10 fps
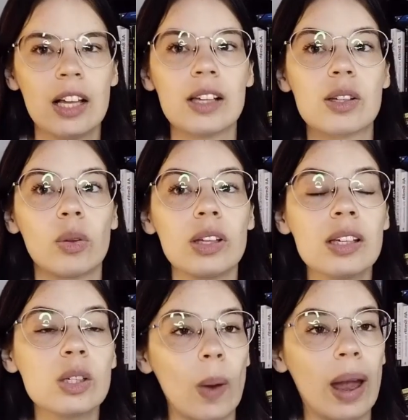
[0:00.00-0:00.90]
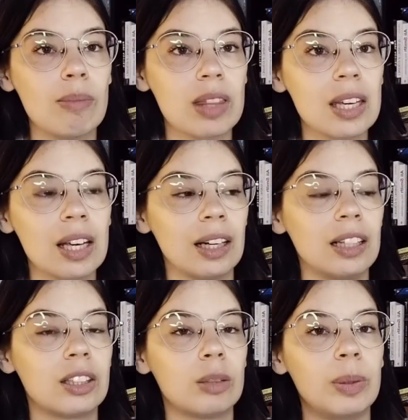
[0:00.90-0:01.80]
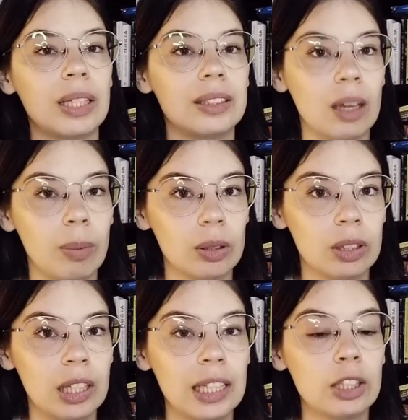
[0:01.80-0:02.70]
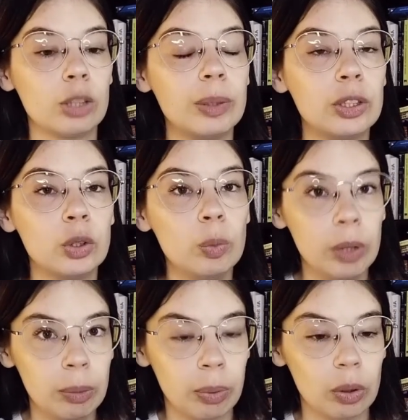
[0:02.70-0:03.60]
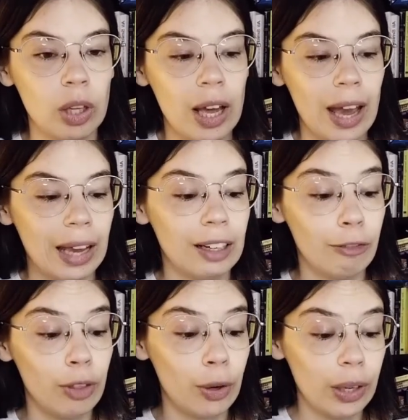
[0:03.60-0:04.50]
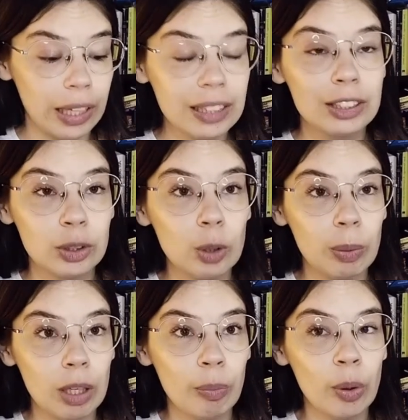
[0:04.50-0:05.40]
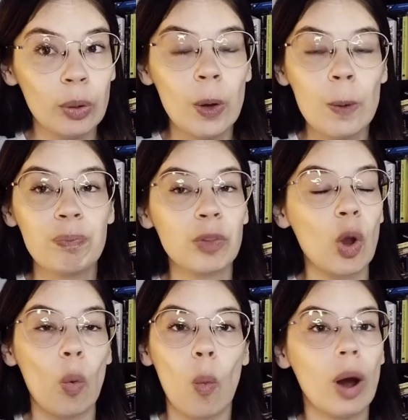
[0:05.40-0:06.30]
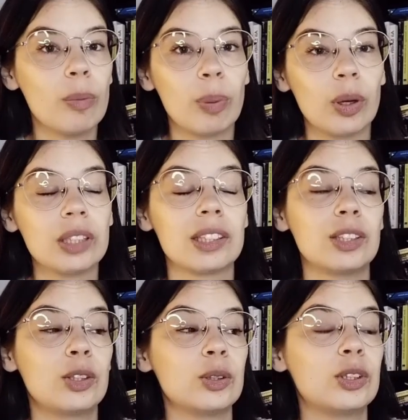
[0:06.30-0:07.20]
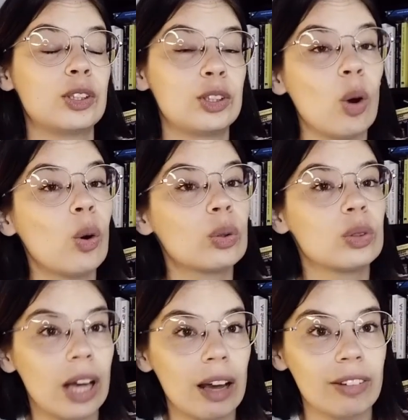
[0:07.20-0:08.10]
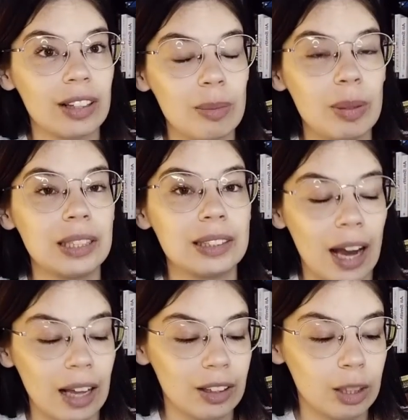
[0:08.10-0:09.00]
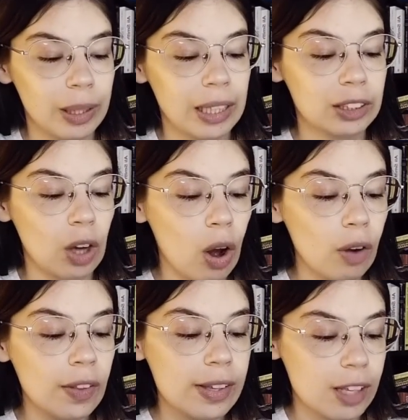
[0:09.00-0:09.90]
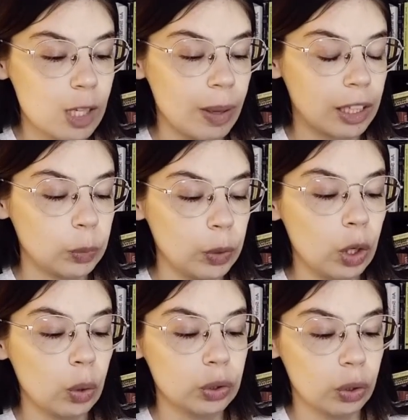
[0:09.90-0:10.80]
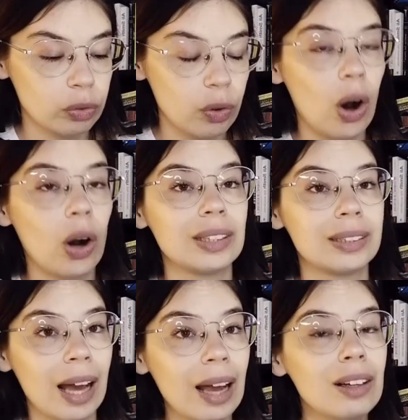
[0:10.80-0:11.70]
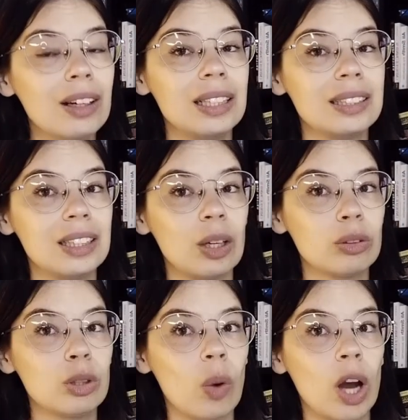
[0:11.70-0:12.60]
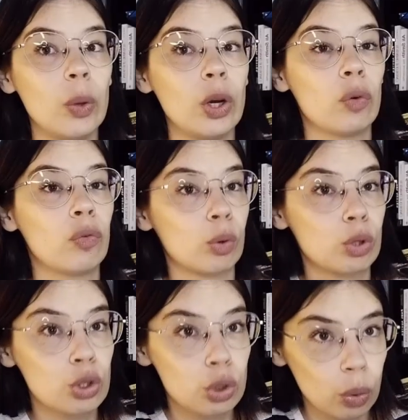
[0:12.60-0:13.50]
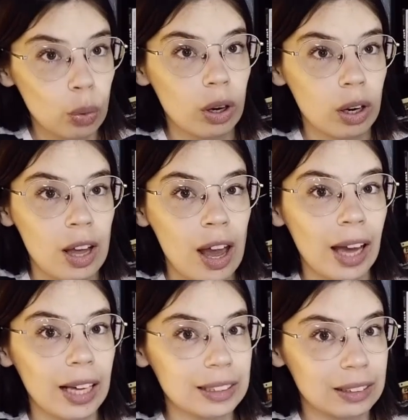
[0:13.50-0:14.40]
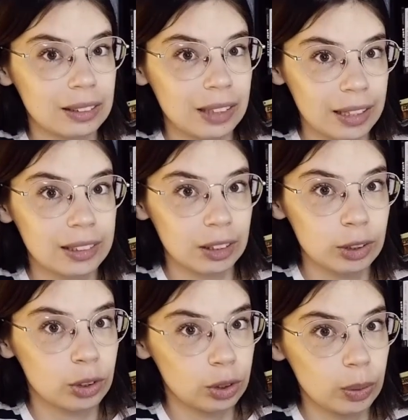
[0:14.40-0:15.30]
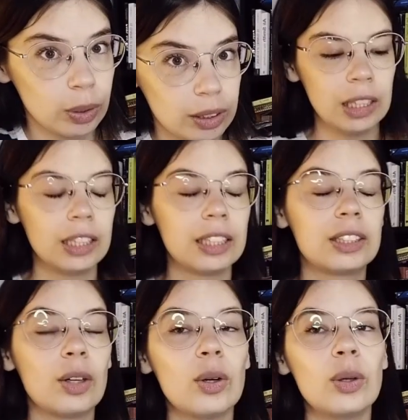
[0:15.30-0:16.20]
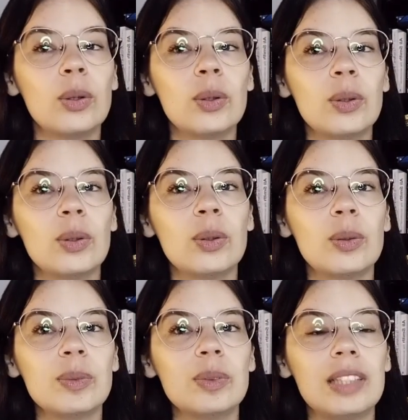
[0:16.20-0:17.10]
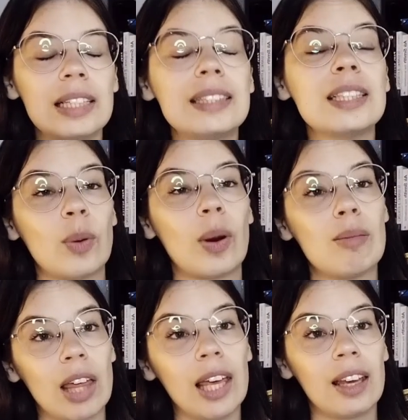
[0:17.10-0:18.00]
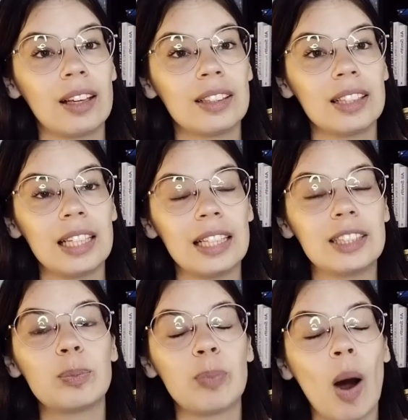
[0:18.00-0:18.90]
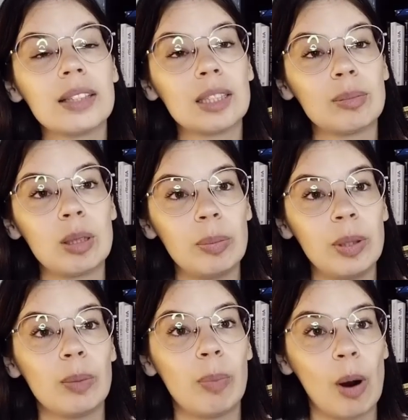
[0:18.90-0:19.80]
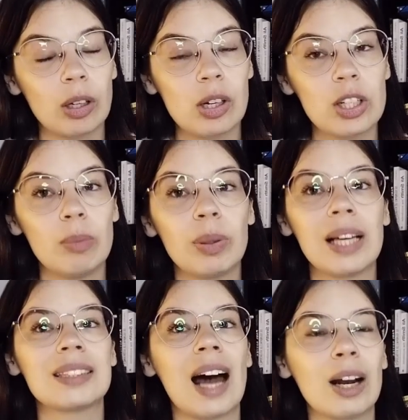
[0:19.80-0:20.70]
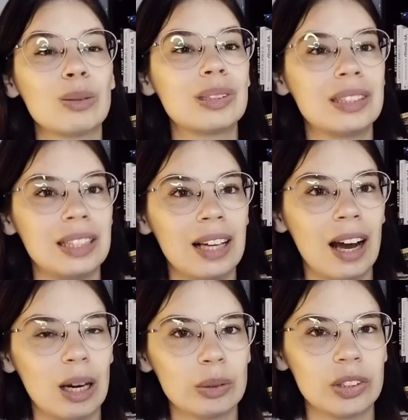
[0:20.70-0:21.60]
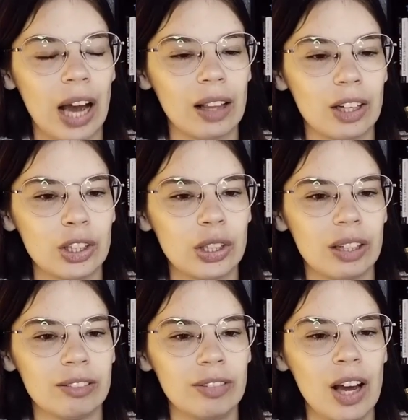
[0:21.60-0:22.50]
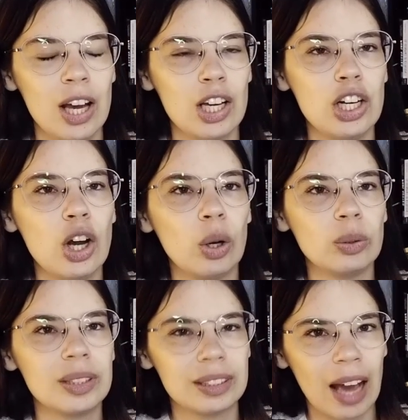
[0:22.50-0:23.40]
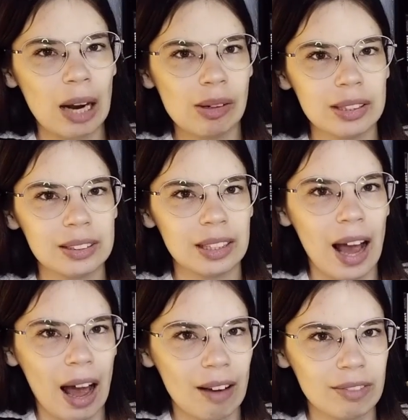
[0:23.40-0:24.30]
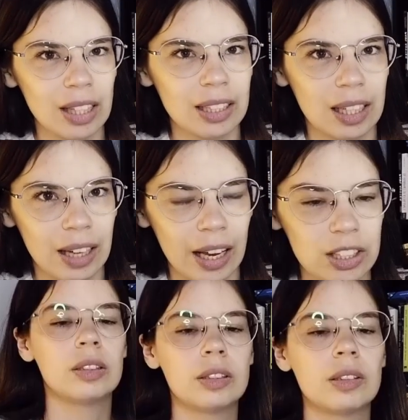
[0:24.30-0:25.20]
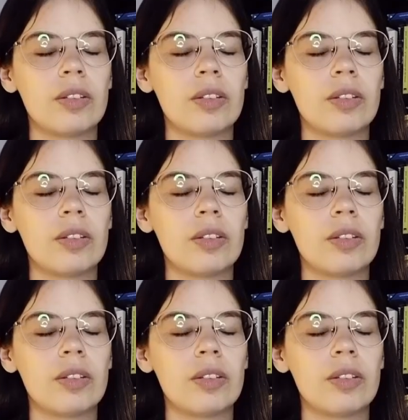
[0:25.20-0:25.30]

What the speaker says: So this is why I'm thinking that it could be a double. It could be two people. And if there is two people, one person could so definitely be Tyler, because of the suspects we know so far, Tyler is the only one we know for sure has the tech skills to do it. So this is what I'm thinking. It could possibly be a partnership, because I don't see how Tyler could have known Cyrus and have that connection.